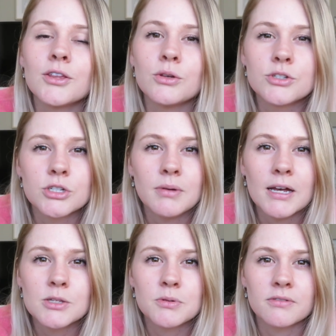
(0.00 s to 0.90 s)
YouTube
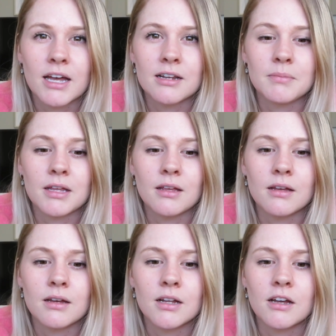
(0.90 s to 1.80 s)
has provided
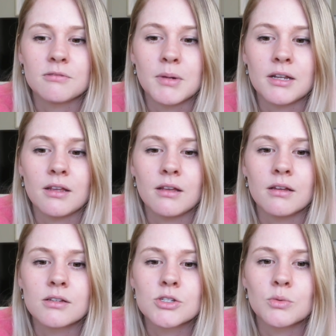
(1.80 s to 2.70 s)
me enough
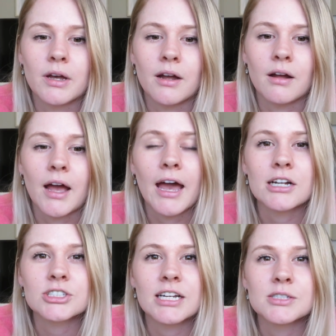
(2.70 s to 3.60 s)
money to where I
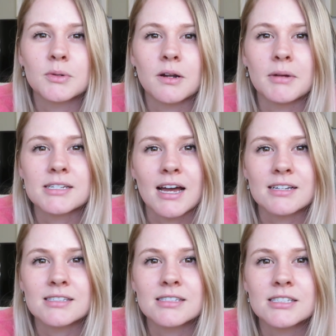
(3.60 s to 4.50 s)
actually had to put on my
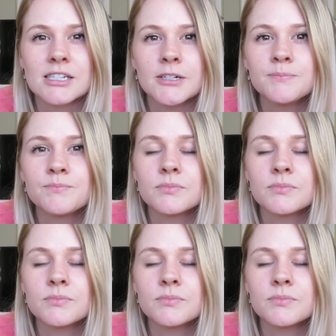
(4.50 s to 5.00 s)
taxes this year.